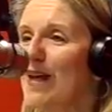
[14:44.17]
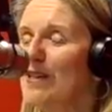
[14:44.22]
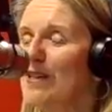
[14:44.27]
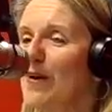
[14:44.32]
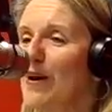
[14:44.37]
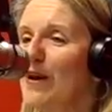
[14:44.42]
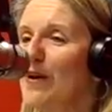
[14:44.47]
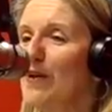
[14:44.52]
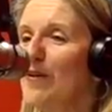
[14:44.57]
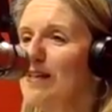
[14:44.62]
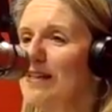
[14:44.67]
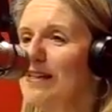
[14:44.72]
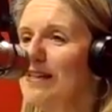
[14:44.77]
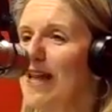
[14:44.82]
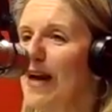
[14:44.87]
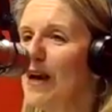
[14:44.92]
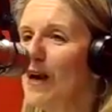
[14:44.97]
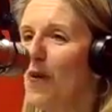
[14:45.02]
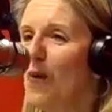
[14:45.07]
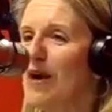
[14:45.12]
So I know there's a
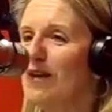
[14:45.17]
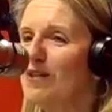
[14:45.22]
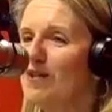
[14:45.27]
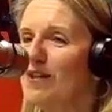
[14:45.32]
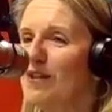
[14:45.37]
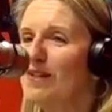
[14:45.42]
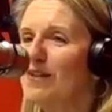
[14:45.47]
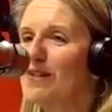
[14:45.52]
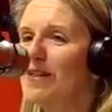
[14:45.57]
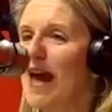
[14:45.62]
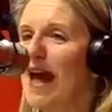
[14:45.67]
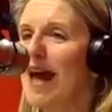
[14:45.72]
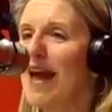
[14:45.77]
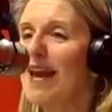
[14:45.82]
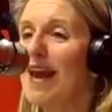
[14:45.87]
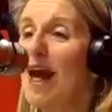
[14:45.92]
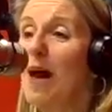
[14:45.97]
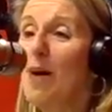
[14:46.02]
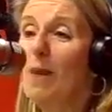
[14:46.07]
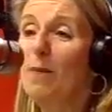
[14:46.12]
lot of questions,
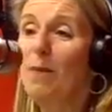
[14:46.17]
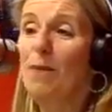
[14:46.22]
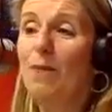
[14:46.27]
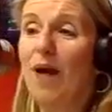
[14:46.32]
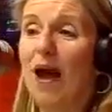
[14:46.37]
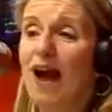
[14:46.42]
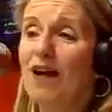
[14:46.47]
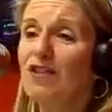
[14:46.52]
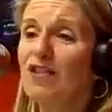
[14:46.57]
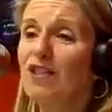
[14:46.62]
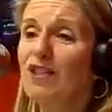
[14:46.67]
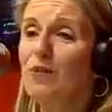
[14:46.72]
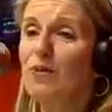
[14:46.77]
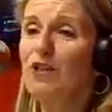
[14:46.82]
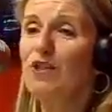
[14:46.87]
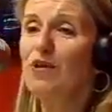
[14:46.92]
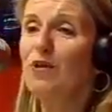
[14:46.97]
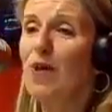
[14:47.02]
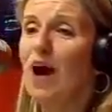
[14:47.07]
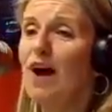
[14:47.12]
and actually we
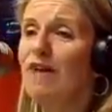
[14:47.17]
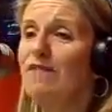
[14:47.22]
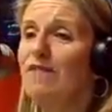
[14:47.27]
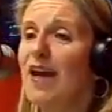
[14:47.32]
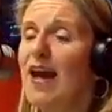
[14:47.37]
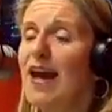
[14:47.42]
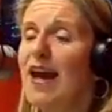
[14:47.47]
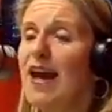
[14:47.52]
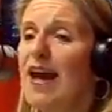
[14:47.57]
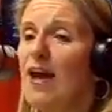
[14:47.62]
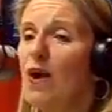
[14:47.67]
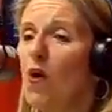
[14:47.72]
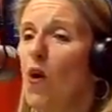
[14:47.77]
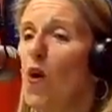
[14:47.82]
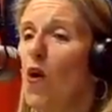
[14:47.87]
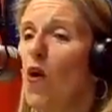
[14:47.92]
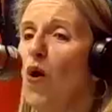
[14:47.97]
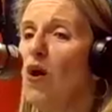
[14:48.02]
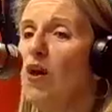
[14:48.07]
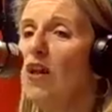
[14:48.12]
do have a
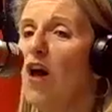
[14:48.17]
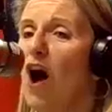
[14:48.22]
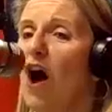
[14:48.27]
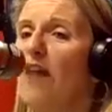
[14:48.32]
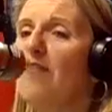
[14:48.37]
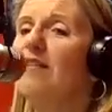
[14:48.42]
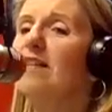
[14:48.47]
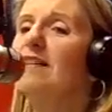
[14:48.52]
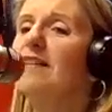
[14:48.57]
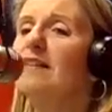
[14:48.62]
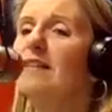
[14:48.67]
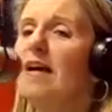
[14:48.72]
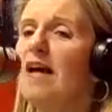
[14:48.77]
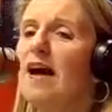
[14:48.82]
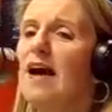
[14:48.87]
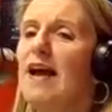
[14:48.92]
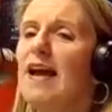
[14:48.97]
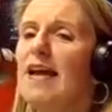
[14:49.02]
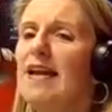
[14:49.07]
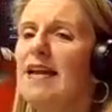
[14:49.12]
call on the
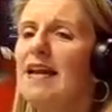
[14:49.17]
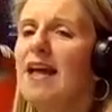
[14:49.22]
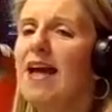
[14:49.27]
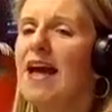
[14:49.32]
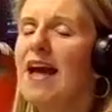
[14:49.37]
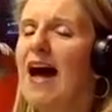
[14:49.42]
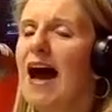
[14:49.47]
line.